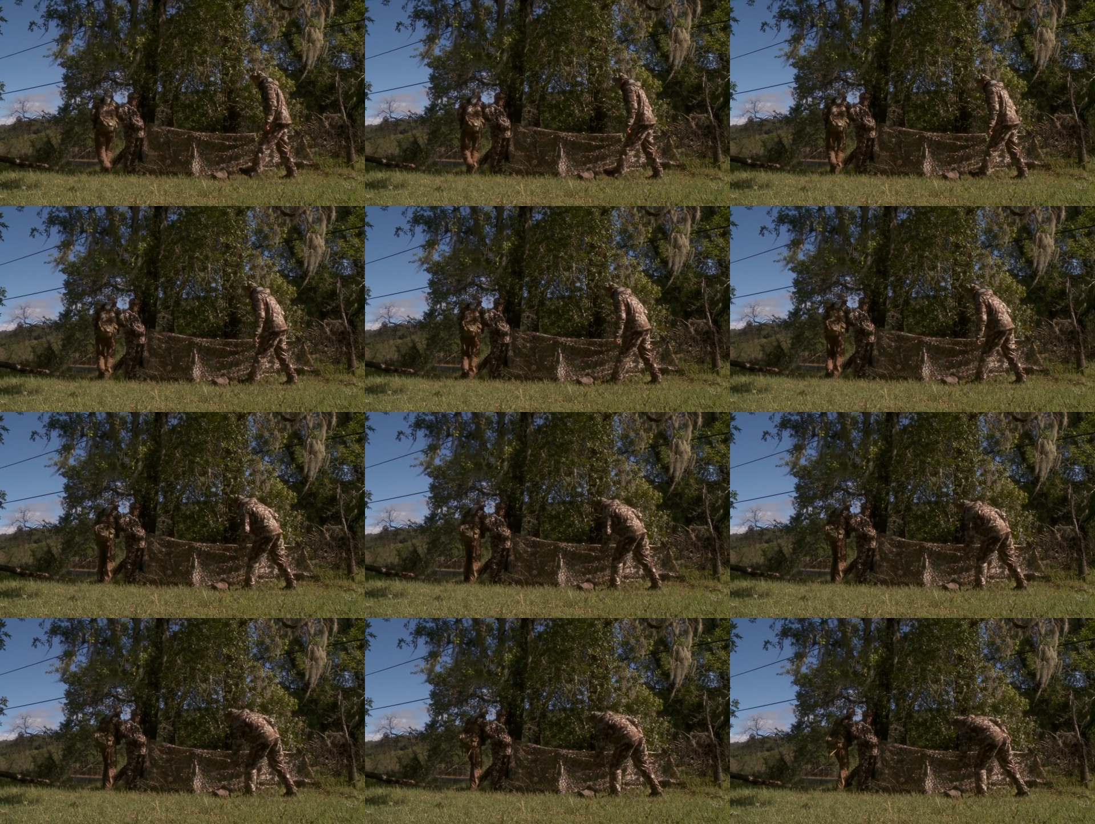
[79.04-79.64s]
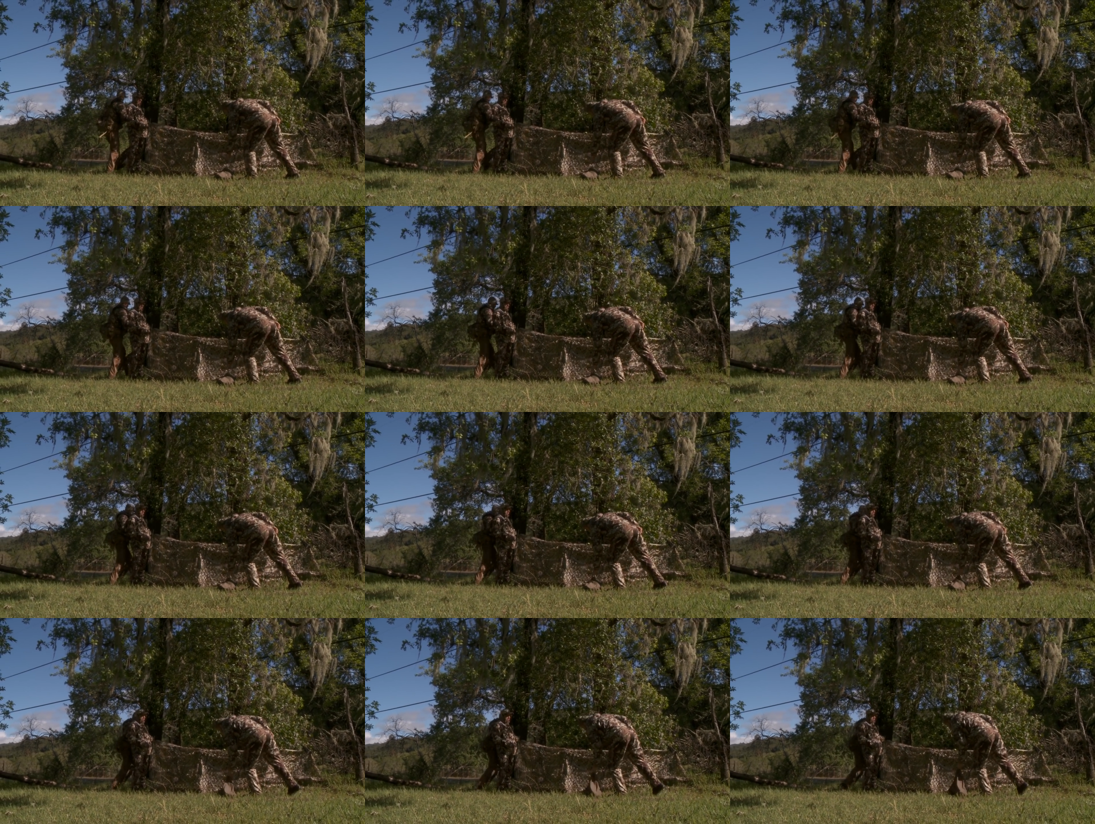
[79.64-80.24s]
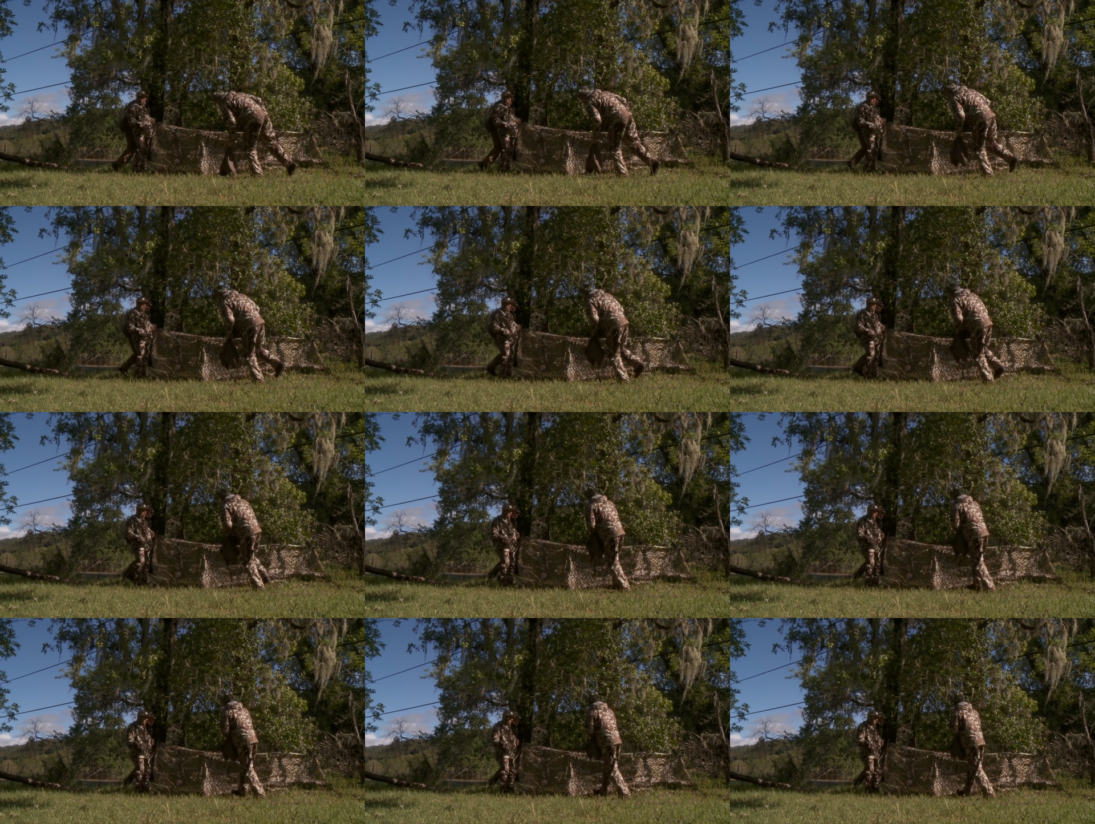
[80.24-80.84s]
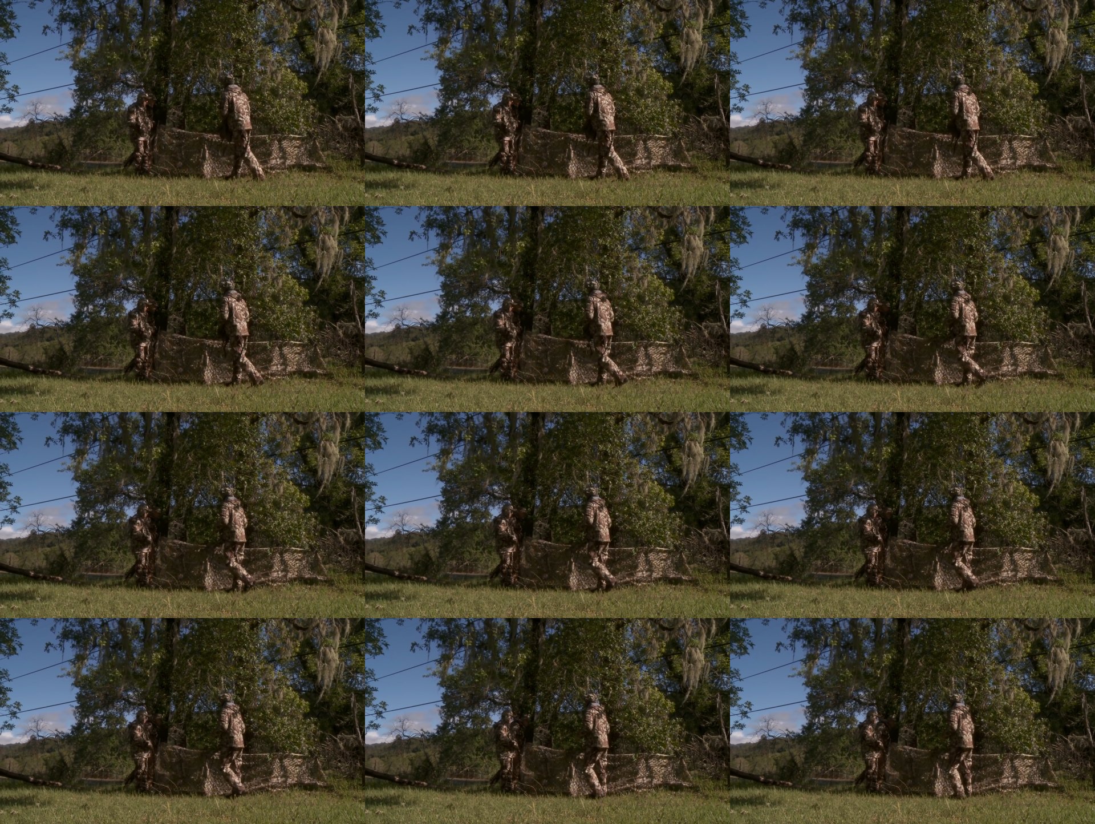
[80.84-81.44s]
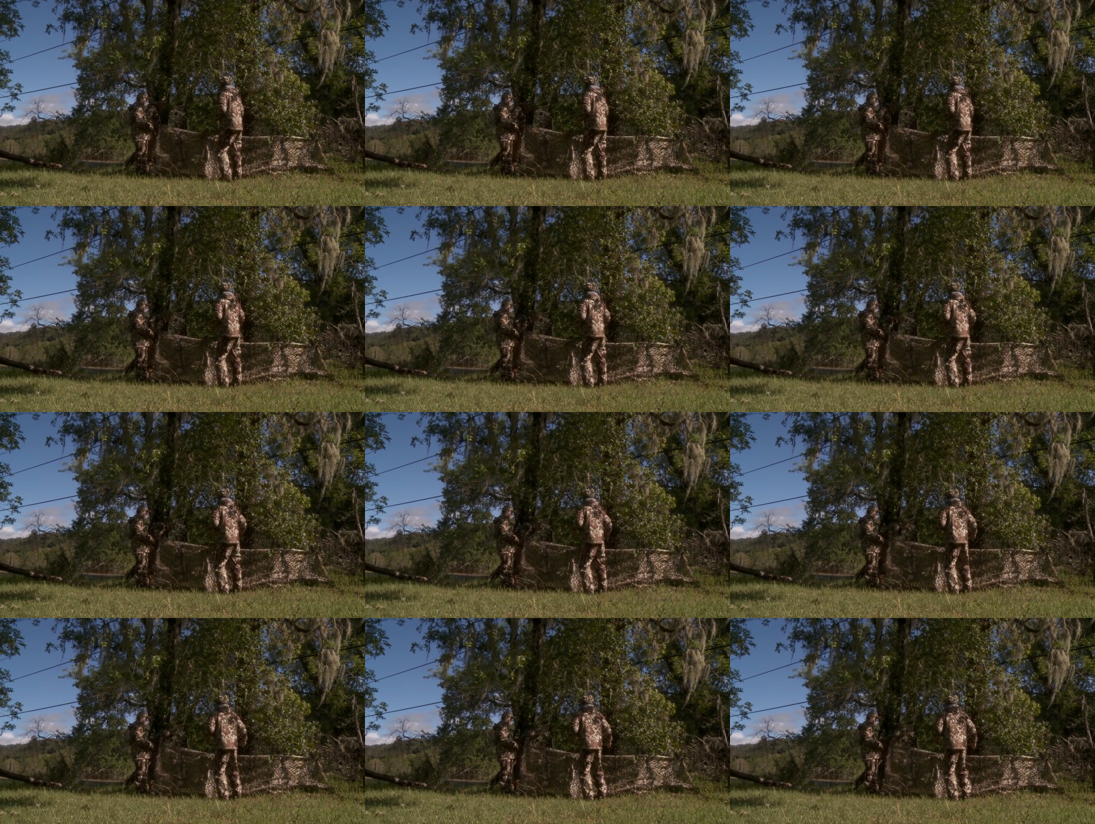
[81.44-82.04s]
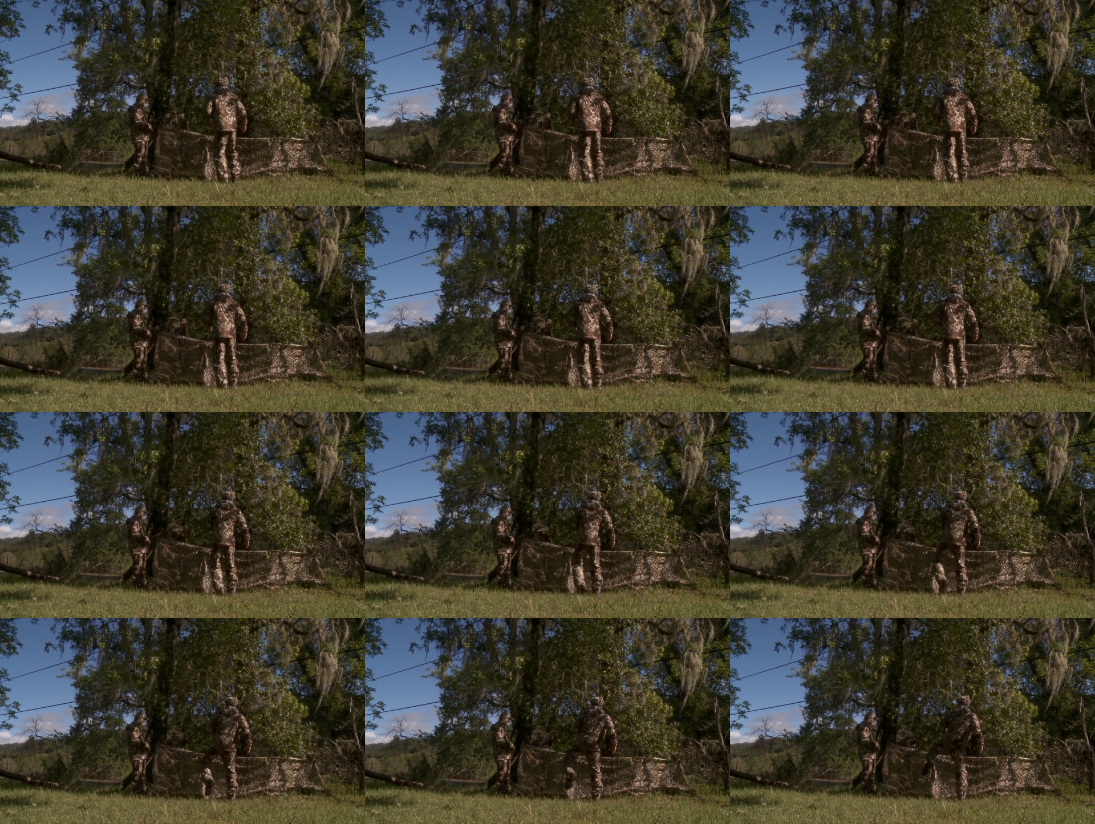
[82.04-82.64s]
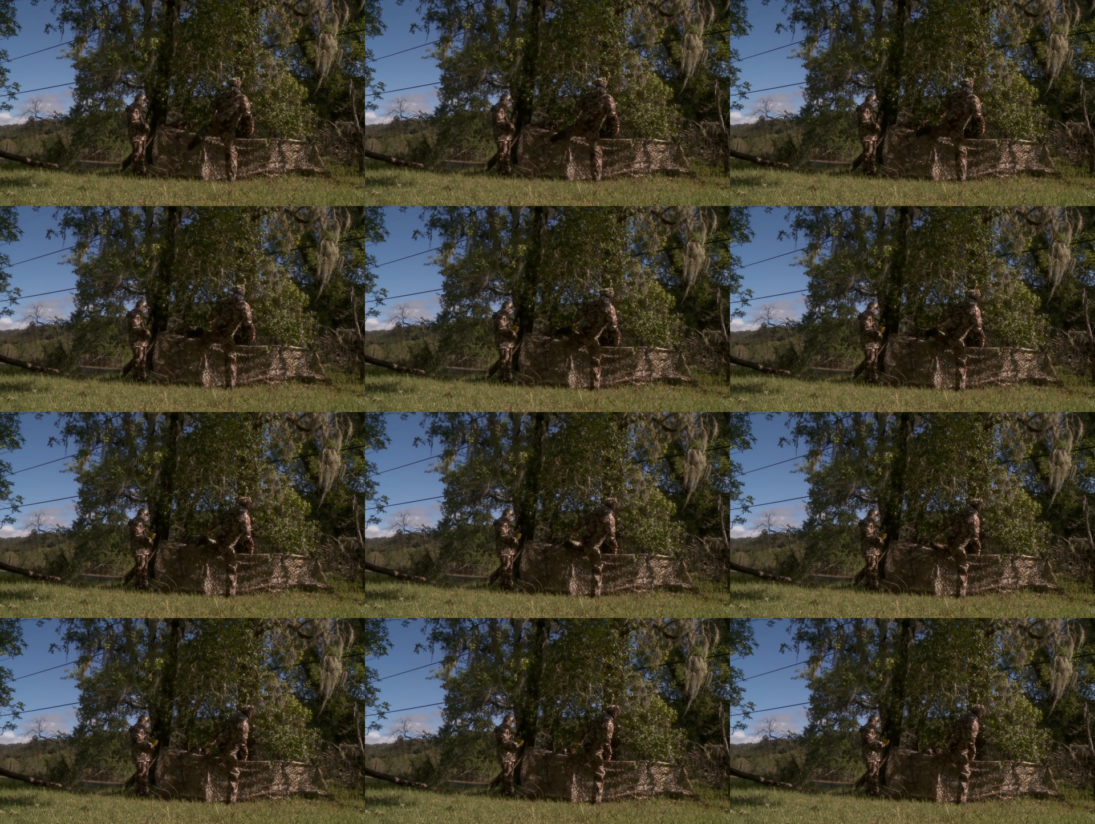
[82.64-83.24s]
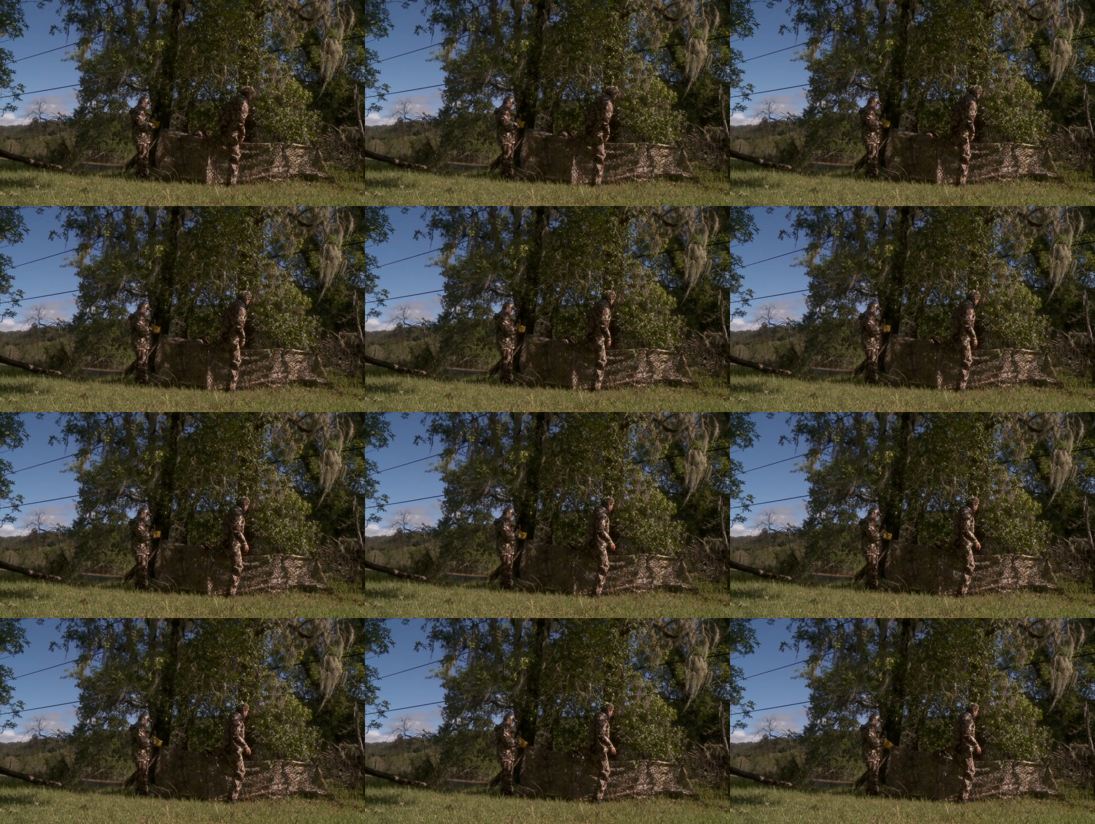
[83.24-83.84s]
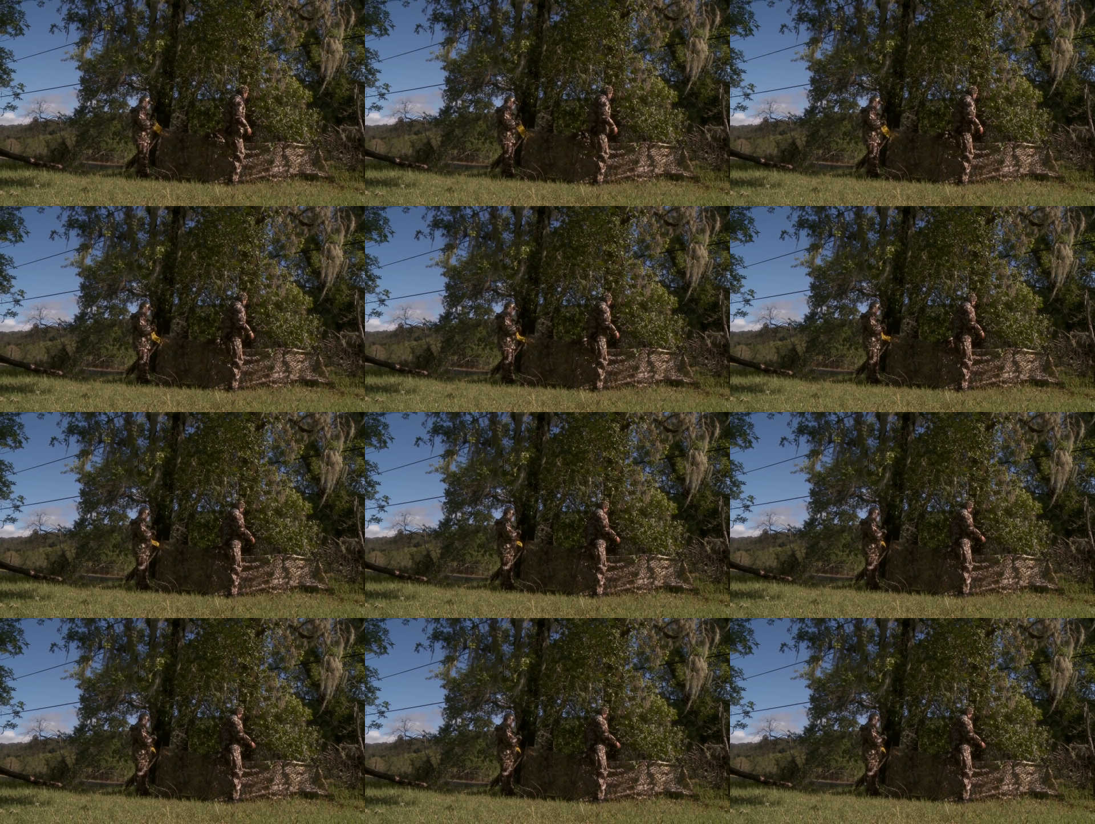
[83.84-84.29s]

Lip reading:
No face is visible, so there are no lips to read.